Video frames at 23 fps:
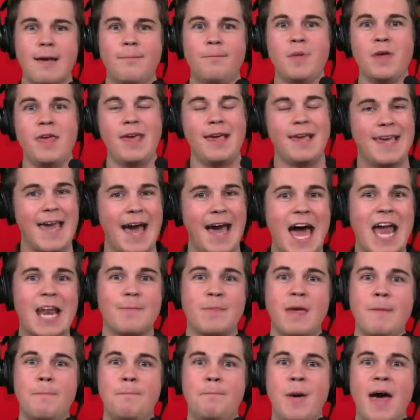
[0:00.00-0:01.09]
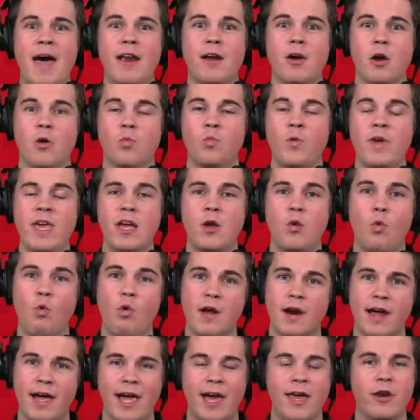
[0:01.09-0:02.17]
but you gotta be better. And week
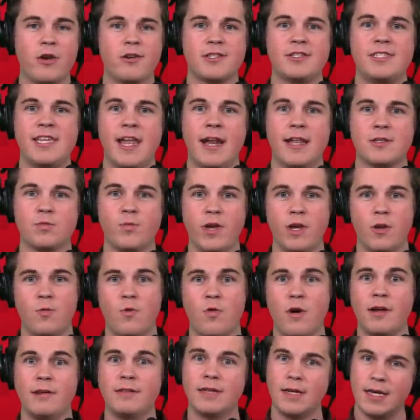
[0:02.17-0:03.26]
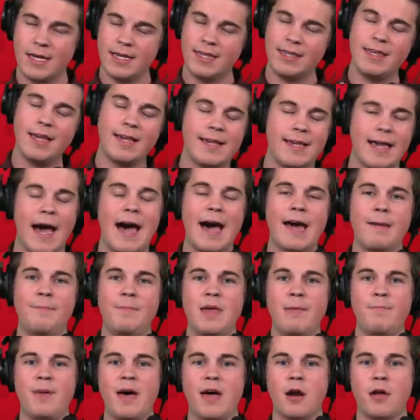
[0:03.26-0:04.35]
one, I understand it's week one. You got to
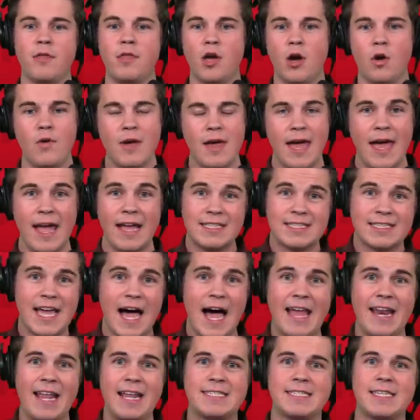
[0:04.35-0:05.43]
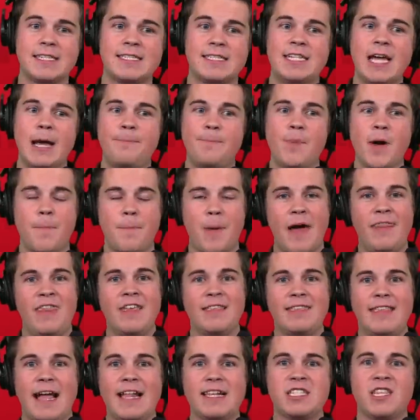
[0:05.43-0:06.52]
be better, though. And Sky needs to step up. I
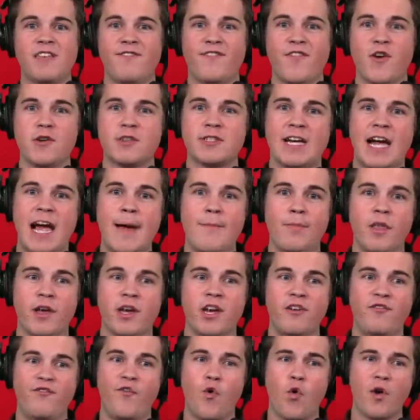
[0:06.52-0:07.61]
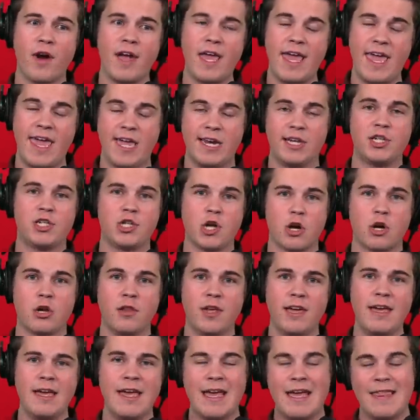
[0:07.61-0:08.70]
think that's the first guy I'm looking for
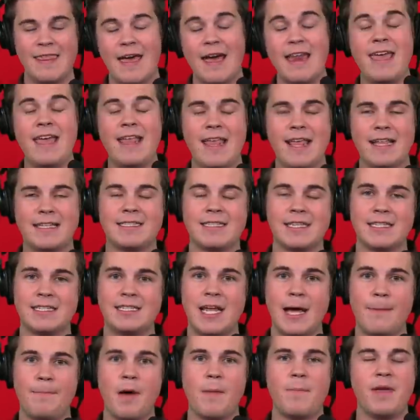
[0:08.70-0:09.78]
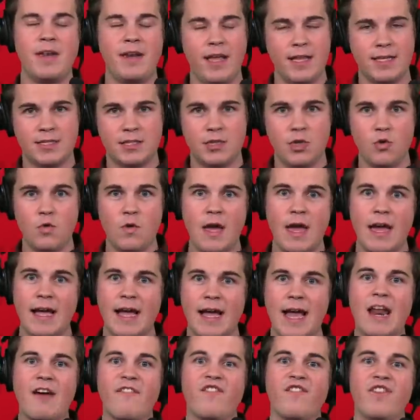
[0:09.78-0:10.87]
internally, that he needs to step up. He needs to
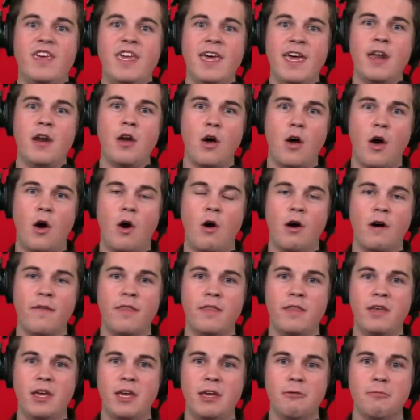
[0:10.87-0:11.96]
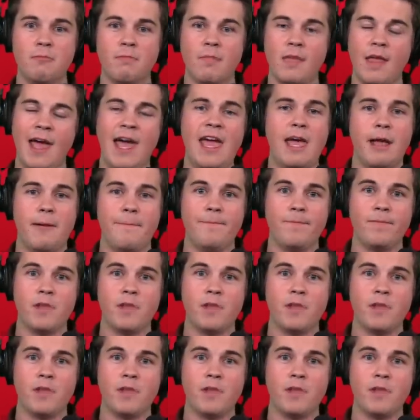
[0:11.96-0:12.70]
kind of get on the, hey,